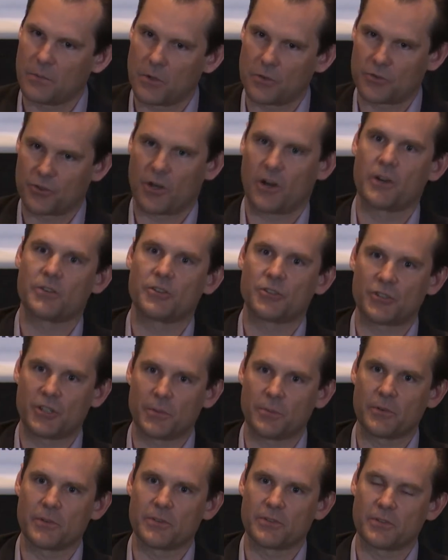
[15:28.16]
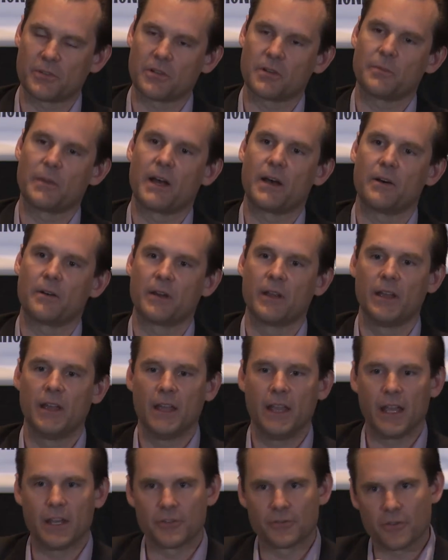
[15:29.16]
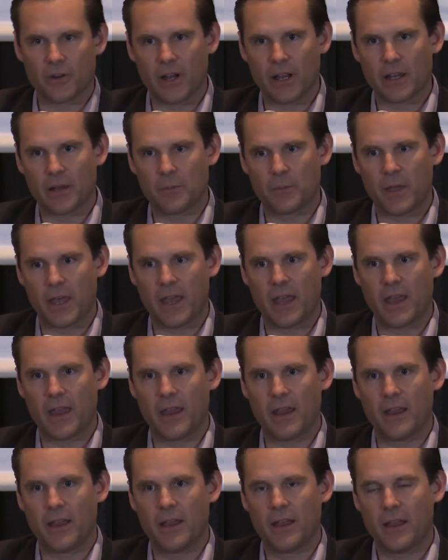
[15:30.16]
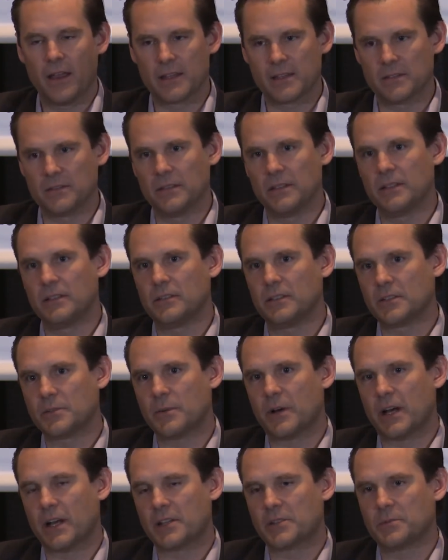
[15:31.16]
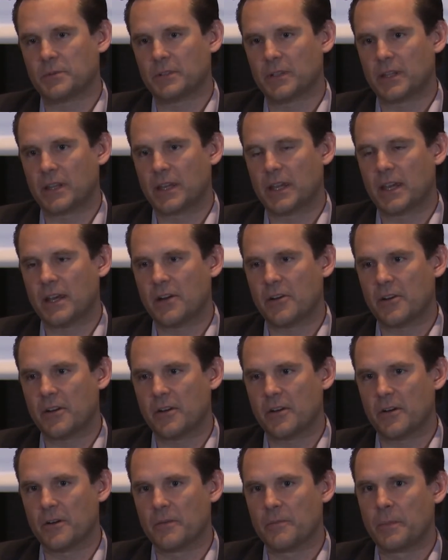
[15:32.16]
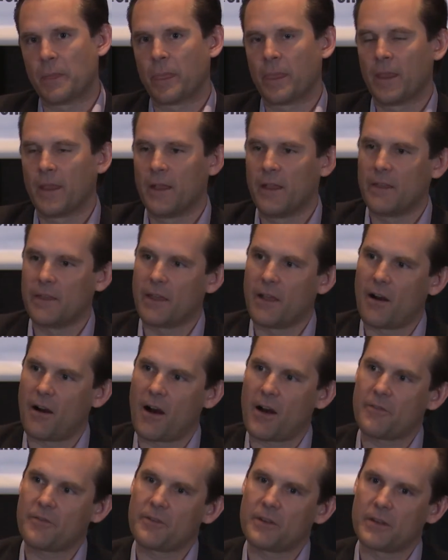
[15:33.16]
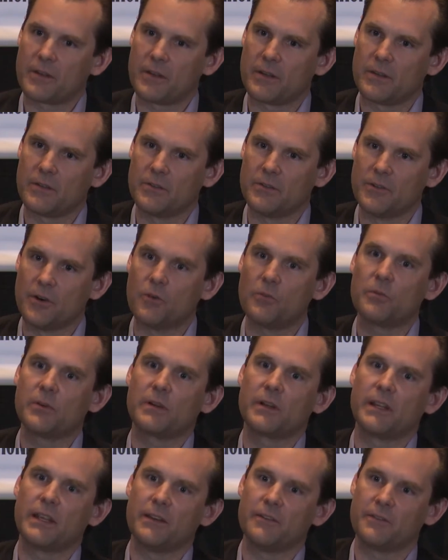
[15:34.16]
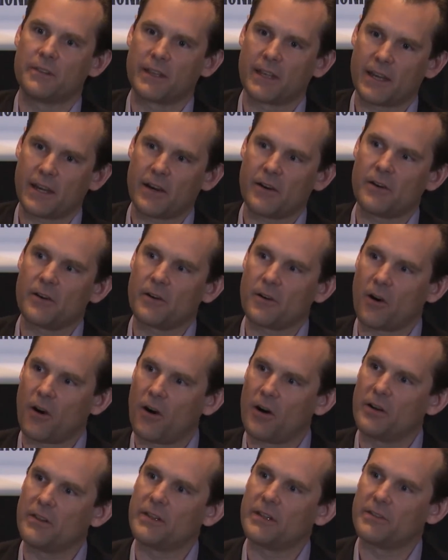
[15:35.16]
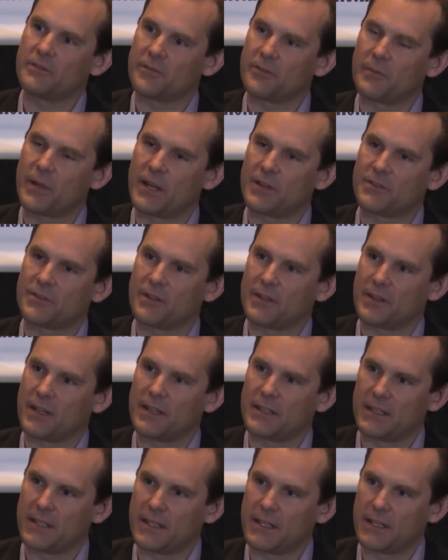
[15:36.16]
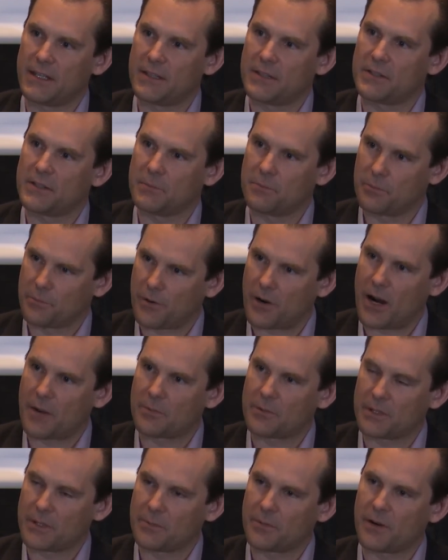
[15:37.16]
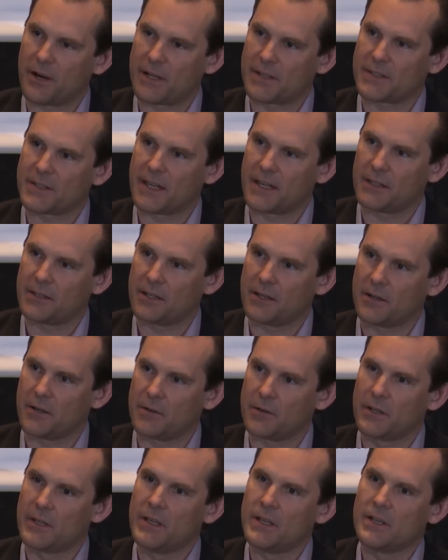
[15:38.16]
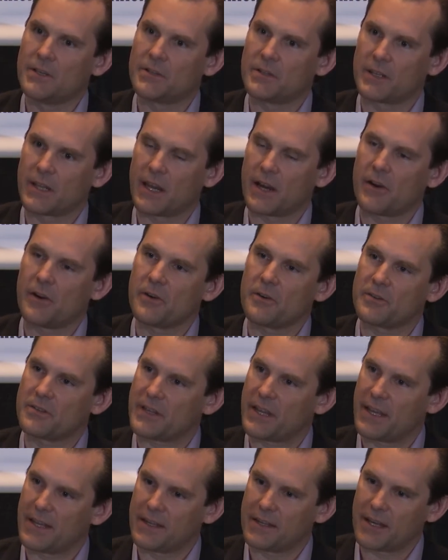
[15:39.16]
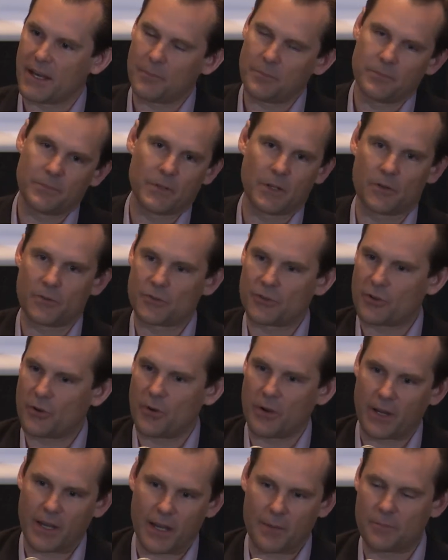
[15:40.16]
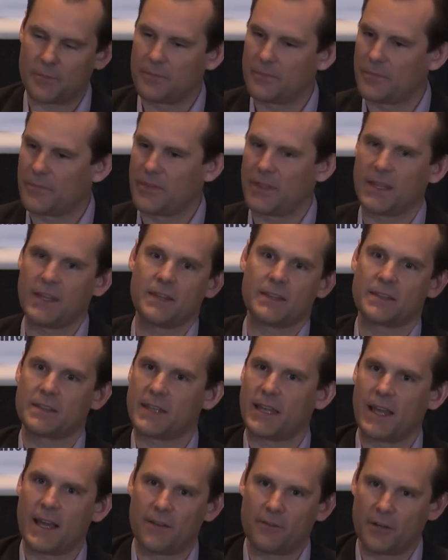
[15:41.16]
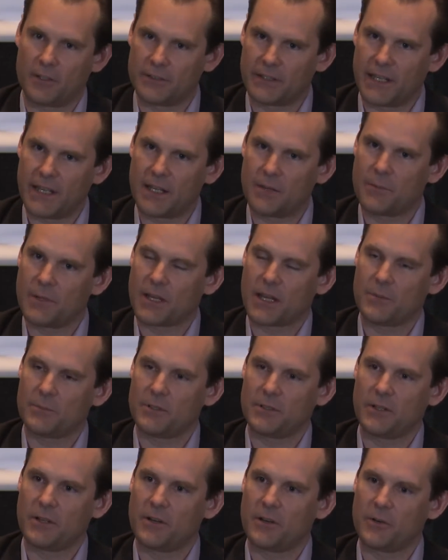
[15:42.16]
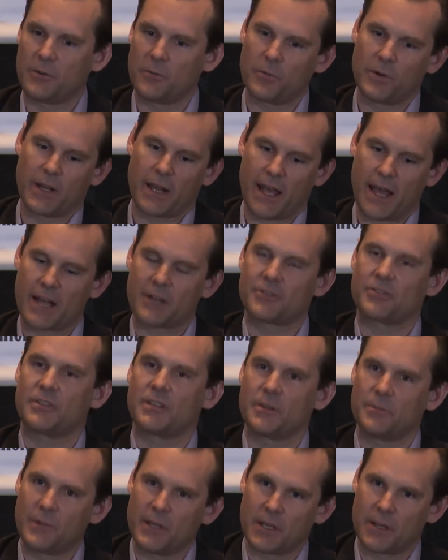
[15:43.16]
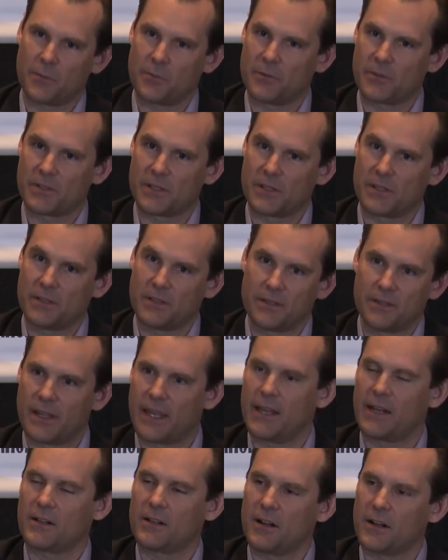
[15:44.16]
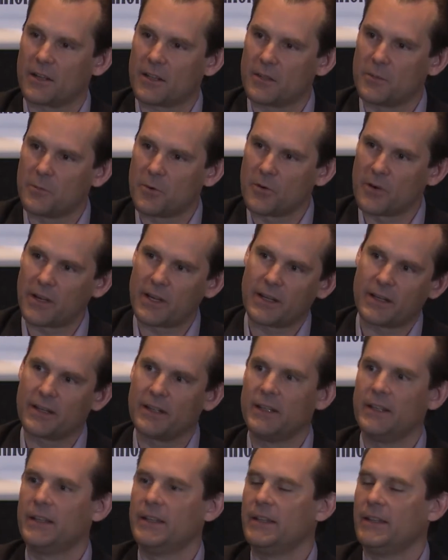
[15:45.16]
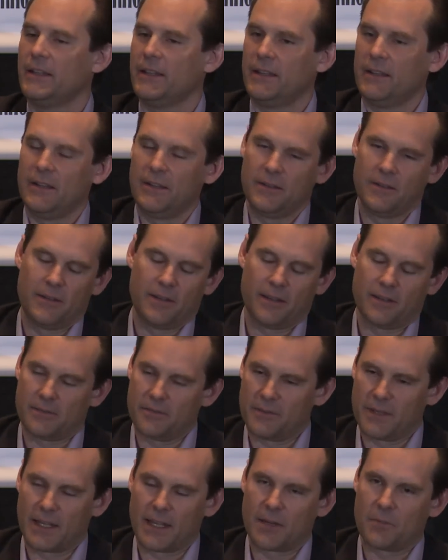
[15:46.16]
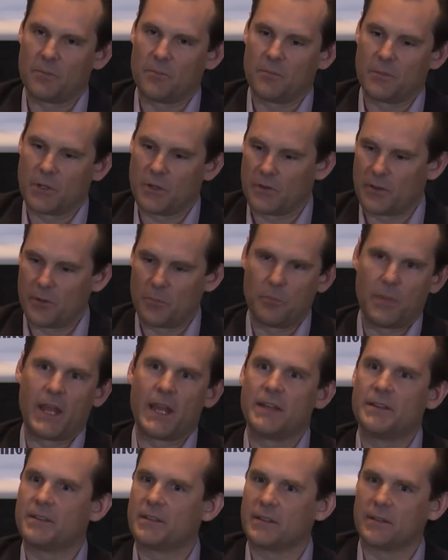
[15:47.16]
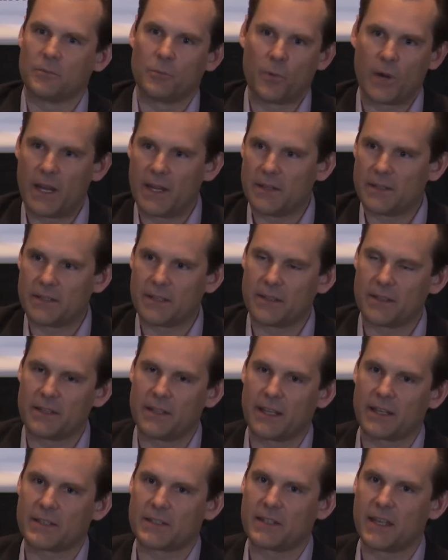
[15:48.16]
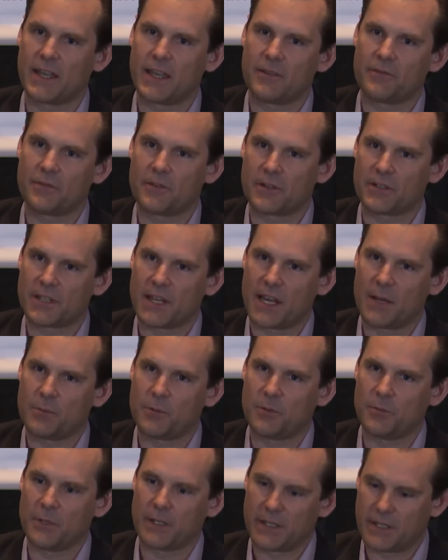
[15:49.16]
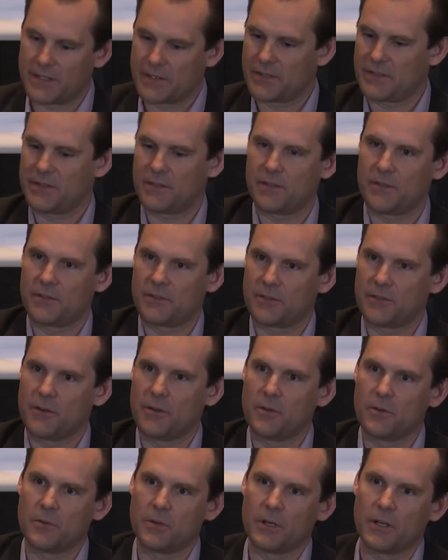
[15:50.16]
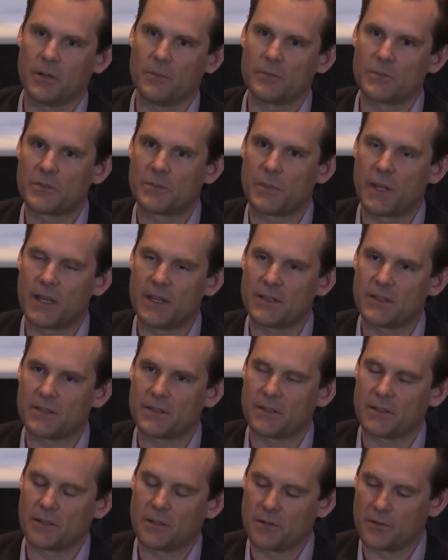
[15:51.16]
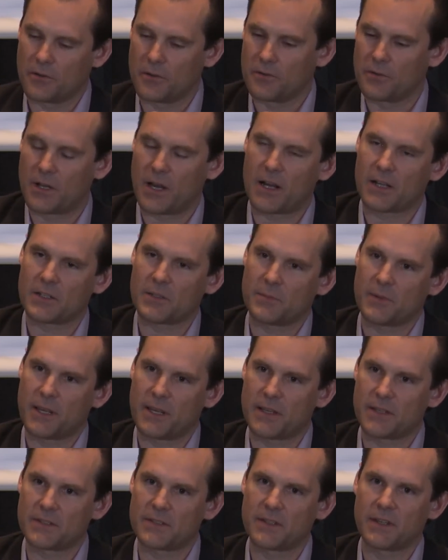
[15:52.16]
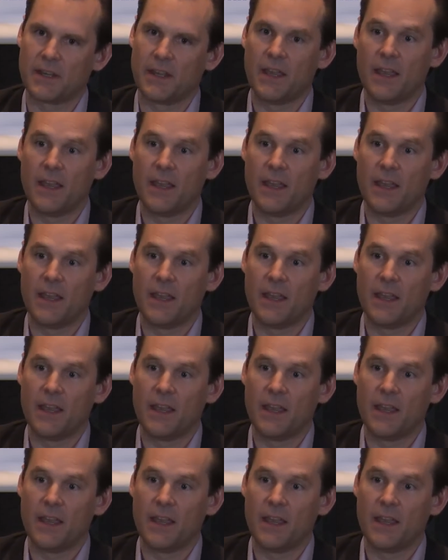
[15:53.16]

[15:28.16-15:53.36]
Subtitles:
charge a shipper a certain amount and try to pay as little as possible to the carrier, they often don't give the carrier all the information that they need to properly price that load. So the carriers end up, showing up thinking that they have all day to pick up a load when actually the pickup was at 8 o'clock in the morning. They get, they're made to wait until the next day, for example, because there's no space, no dock space.